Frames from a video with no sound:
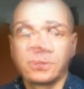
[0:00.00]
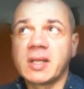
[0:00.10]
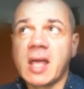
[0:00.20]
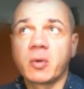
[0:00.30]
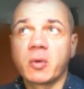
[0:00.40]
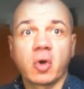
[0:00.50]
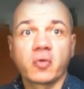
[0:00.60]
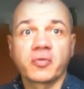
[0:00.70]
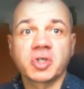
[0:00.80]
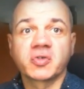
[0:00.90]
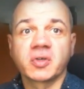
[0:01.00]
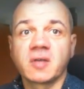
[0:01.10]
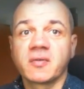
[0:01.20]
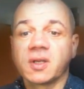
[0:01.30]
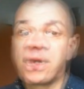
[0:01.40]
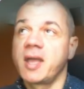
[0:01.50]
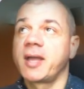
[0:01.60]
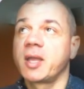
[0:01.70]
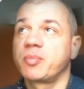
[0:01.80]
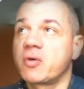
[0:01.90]
but now it offers even
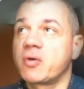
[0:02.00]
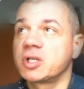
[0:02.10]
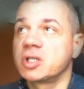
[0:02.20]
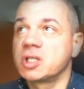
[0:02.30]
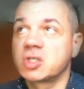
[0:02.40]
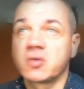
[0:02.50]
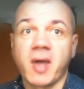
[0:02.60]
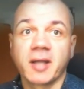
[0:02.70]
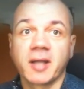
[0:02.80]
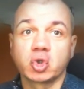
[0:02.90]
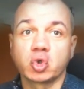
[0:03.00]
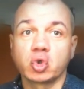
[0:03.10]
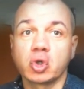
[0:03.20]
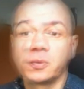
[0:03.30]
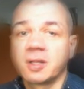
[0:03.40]
AI-powered niche finder tool